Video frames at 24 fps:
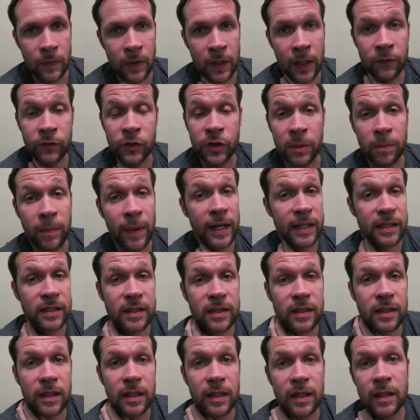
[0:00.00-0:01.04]
lift your
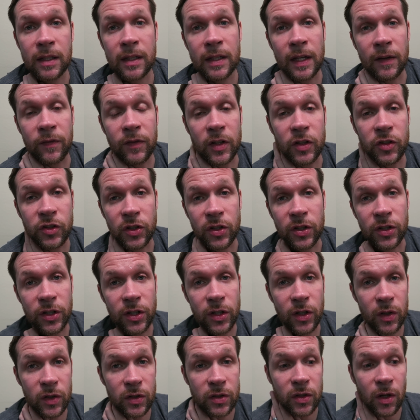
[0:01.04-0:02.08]
best lift that you could
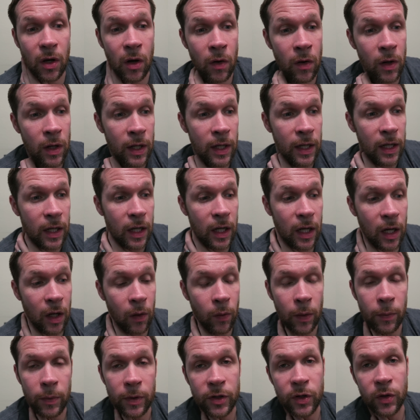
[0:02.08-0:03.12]
do. So uh,
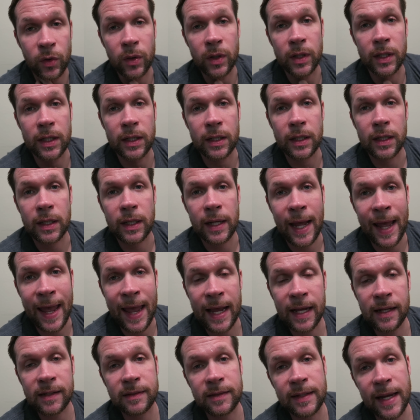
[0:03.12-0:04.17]
we were doing
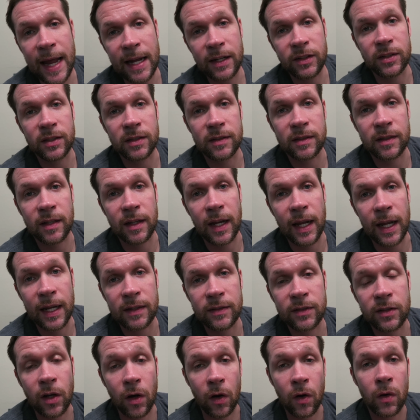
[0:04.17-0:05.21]
hang snatches
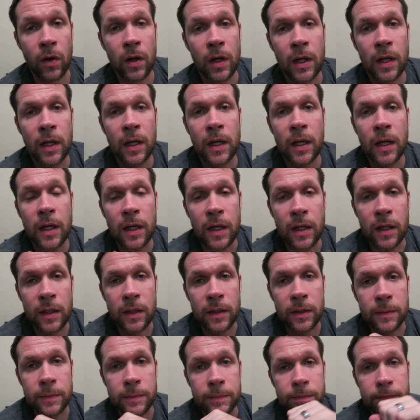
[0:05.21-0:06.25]
today. So,
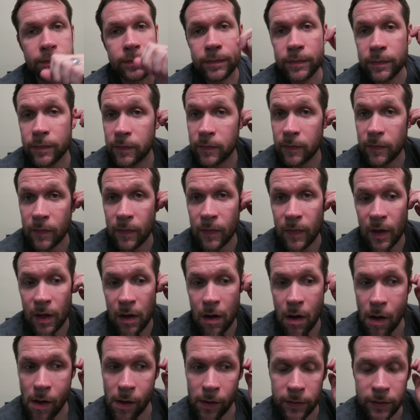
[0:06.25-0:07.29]
um,
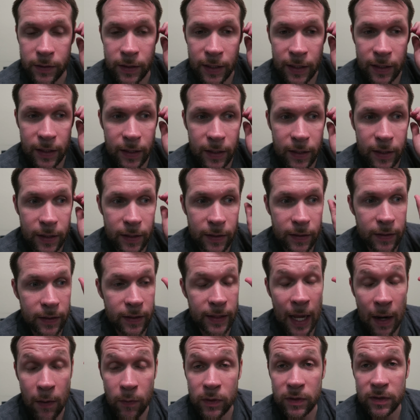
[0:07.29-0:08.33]
and uh,
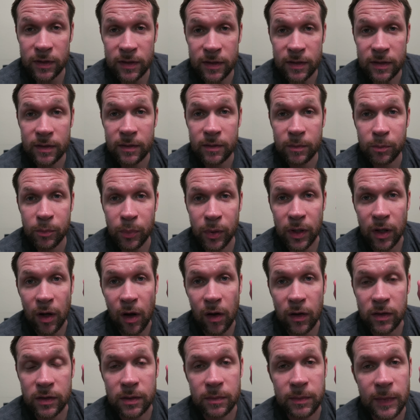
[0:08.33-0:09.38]
that was pretty
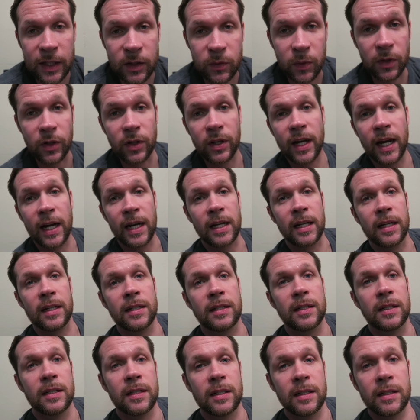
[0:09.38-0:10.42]
awesome. That's when you kind of
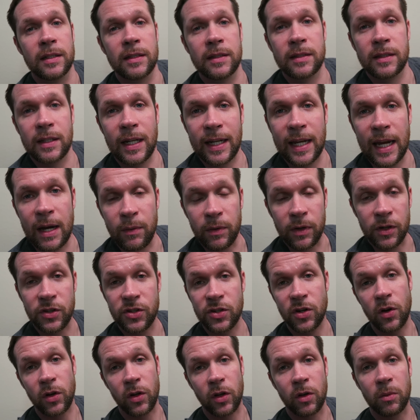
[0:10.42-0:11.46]
can't really
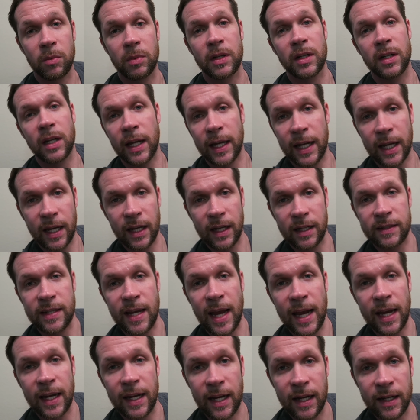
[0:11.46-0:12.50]
show you, but you're like, it's
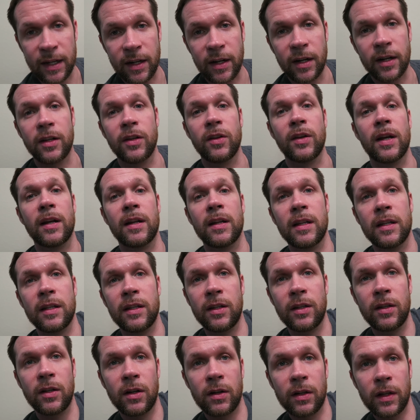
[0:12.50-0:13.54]
hanging down here and you,
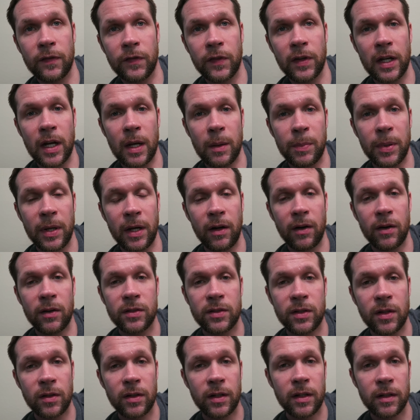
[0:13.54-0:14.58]
you're lifting up here,
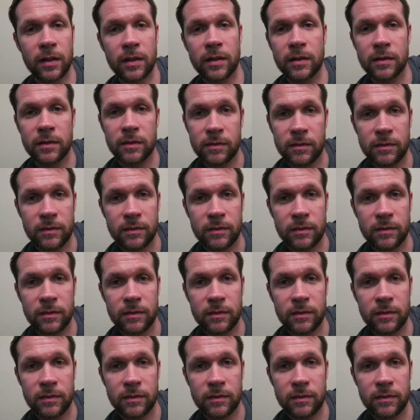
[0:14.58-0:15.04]
so you're,